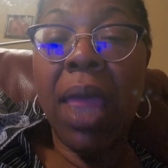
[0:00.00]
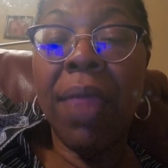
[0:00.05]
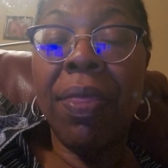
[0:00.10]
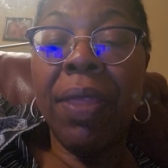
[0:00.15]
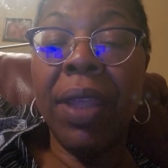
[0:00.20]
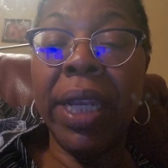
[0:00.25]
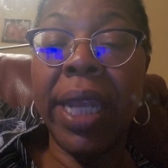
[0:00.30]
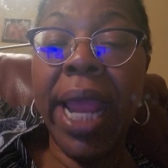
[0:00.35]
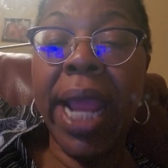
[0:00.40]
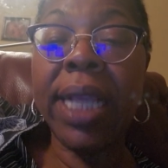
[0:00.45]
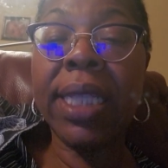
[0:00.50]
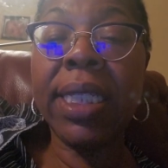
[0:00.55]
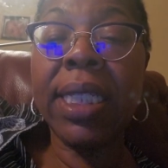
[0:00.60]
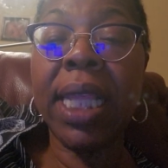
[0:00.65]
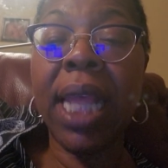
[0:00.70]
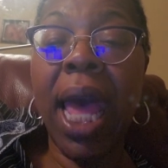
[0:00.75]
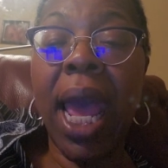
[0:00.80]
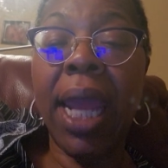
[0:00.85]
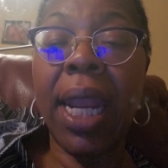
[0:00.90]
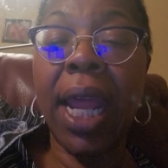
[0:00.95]
The next
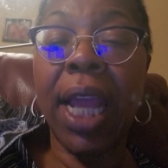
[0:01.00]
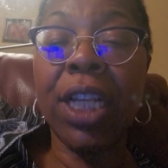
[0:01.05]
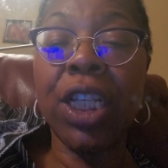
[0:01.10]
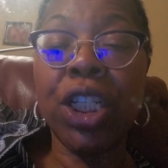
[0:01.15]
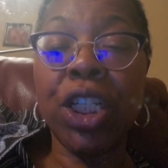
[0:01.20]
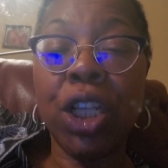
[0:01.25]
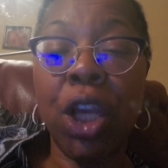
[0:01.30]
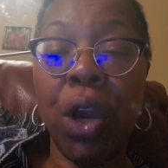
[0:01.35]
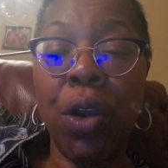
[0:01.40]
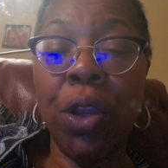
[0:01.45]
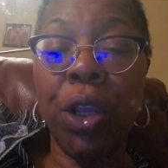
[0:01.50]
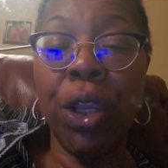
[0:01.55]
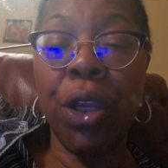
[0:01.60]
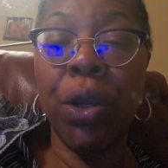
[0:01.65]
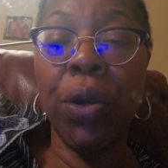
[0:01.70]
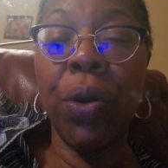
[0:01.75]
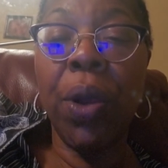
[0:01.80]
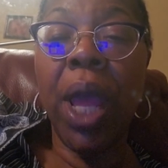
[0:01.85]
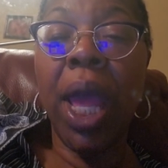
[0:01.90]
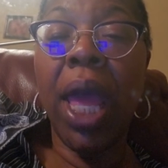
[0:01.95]
slide I show
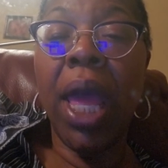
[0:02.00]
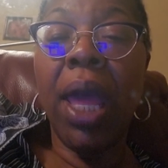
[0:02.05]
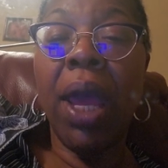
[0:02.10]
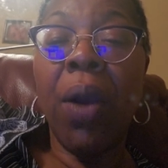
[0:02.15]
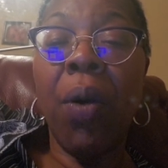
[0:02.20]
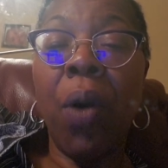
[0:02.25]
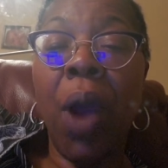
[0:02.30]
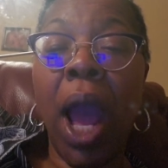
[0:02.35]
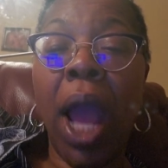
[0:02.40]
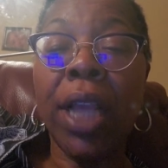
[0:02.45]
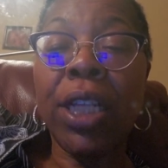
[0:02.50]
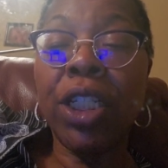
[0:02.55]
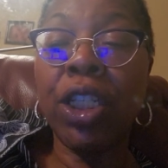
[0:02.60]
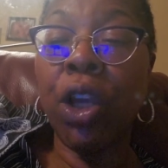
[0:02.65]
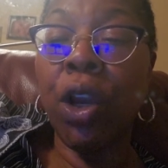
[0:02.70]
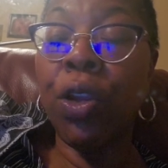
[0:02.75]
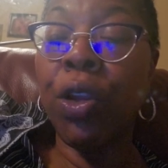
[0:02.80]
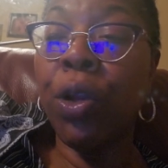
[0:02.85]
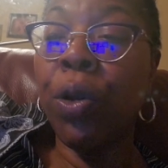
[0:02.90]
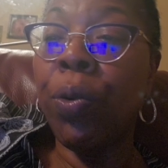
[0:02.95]
you
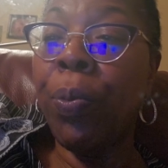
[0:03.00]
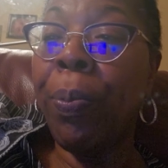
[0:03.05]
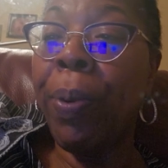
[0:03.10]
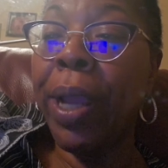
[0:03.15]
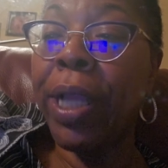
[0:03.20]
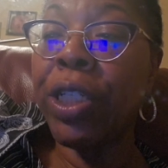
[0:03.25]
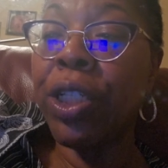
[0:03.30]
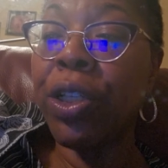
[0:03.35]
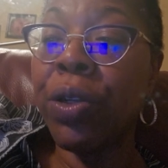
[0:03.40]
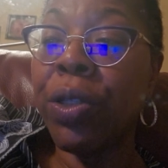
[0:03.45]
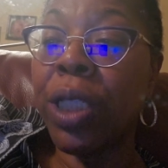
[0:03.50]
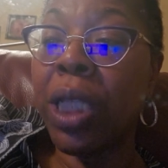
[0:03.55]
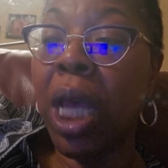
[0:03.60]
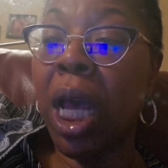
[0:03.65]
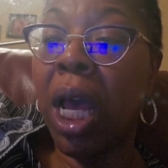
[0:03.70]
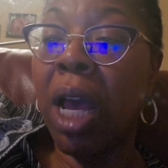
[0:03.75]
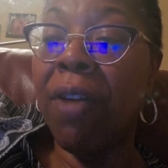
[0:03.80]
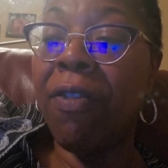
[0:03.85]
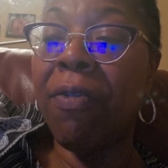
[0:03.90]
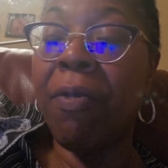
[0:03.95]
pictures
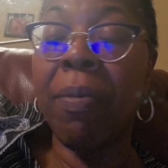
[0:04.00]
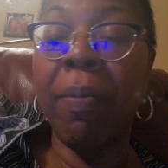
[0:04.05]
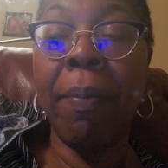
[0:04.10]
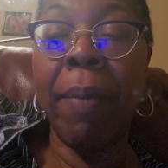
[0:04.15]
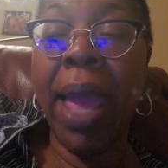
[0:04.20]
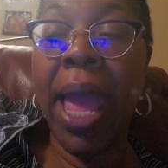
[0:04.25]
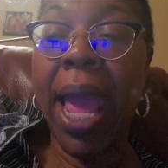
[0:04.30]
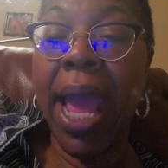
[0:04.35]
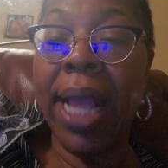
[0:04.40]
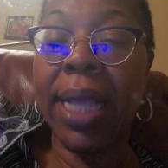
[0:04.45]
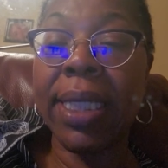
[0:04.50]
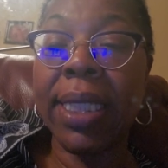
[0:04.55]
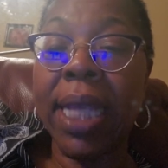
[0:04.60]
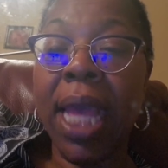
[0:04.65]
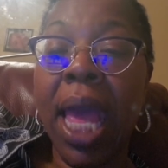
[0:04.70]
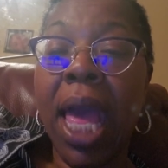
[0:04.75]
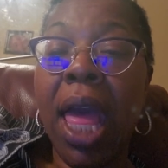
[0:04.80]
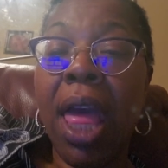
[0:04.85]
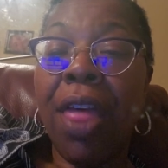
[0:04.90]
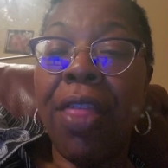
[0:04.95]
of masks.
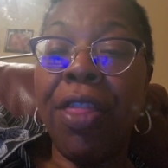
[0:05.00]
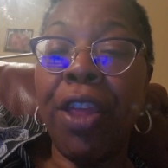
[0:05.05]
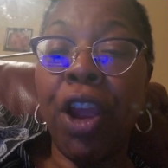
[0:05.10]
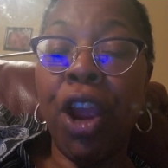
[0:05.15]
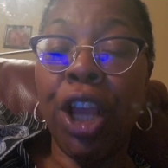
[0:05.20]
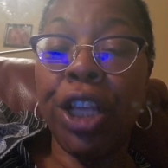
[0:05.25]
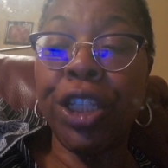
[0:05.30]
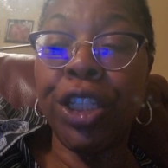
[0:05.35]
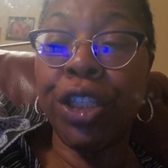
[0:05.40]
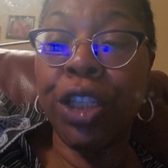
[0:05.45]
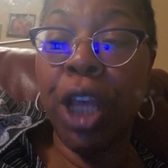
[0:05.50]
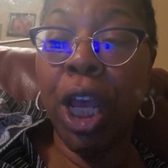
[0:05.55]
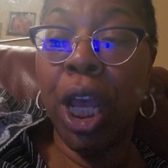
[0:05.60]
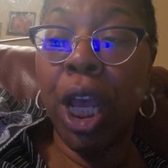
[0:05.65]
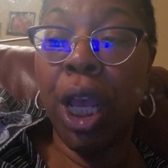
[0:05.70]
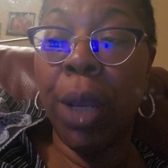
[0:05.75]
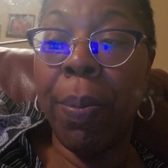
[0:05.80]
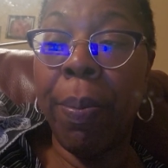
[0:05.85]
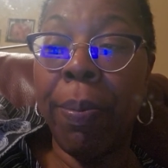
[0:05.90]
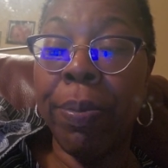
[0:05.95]
There are
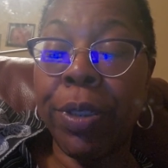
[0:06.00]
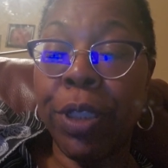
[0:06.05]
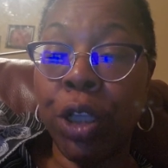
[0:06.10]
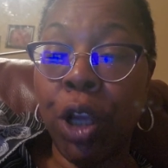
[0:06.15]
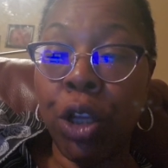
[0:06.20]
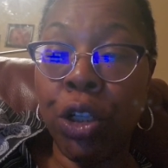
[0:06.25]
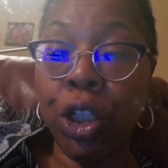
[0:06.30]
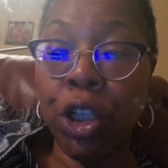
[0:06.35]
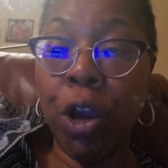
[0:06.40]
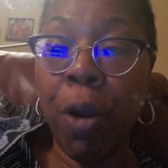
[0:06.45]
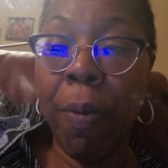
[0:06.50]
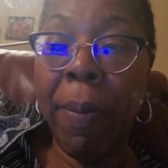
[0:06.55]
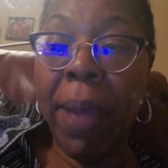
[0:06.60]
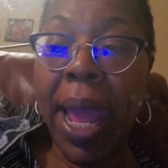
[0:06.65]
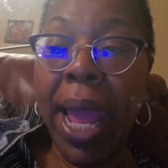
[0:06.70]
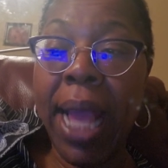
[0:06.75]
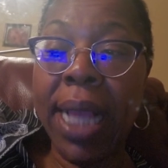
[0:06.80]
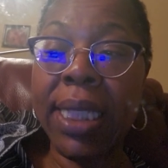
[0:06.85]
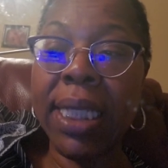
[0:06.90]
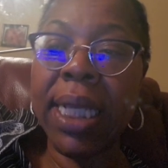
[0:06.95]
surgical
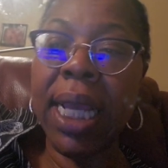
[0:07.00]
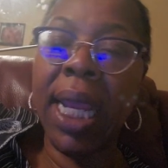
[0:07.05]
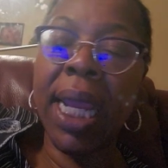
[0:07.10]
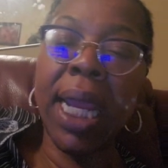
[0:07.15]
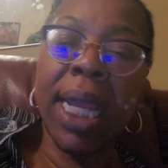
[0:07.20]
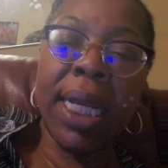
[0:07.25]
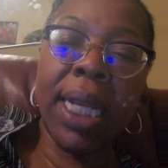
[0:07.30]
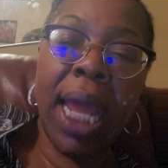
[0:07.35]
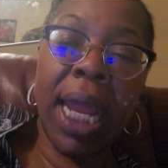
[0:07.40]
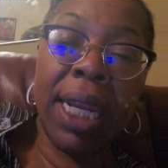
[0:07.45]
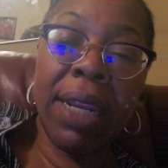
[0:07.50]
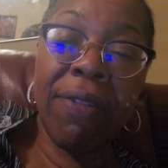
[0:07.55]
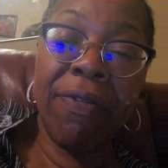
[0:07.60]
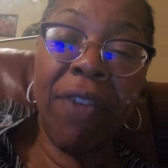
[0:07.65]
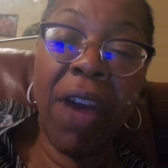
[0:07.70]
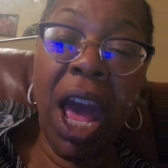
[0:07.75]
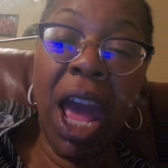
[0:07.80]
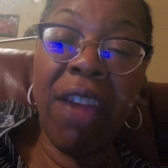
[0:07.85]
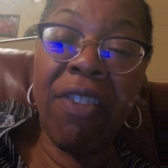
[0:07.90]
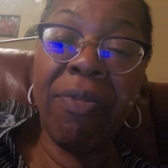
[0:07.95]
masks, an
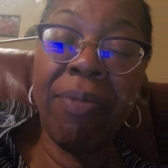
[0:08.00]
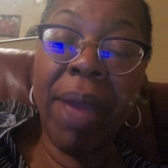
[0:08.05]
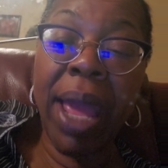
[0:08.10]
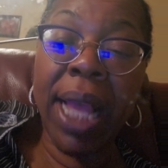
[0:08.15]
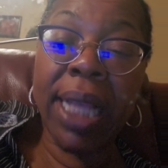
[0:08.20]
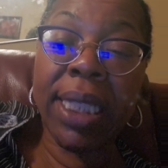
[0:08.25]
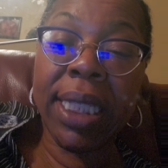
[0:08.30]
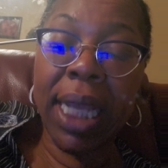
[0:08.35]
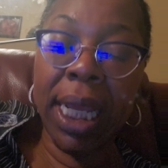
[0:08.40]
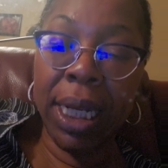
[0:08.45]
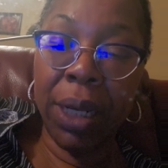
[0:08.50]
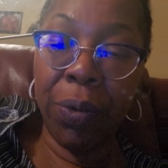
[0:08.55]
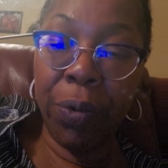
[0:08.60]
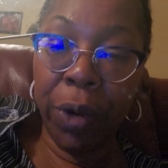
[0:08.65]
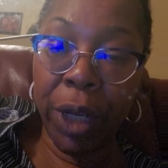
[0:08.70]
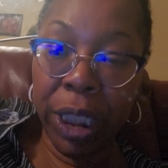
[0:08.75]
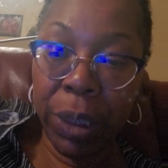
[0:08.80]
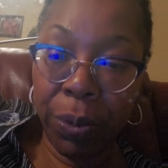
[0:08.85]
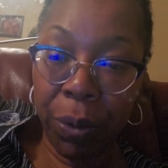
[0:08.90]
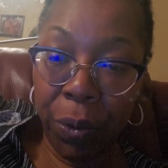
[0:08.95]
N95 mask, and a
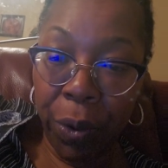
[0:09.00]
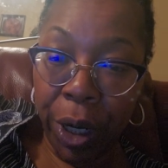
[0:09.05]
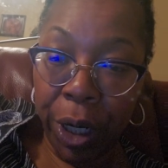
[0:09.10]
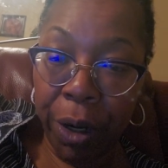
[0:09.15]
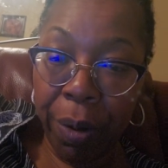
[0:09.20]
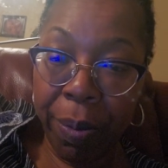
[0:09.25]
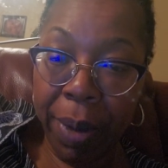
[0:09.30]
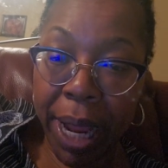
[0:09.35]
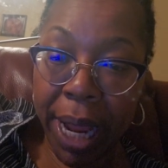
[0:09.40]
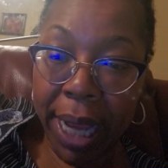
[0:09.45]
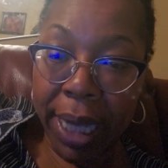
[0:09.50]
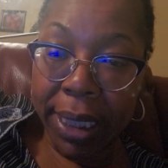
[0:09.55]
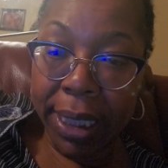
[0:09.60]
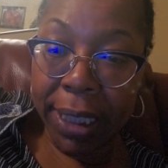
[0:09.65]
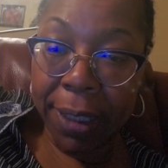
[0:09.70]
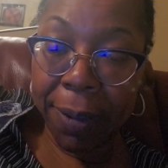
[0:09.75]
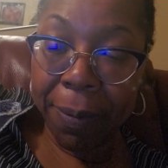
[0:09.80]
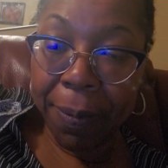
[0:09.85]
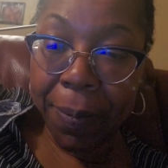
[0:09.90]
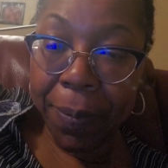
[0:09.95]
respirator mask.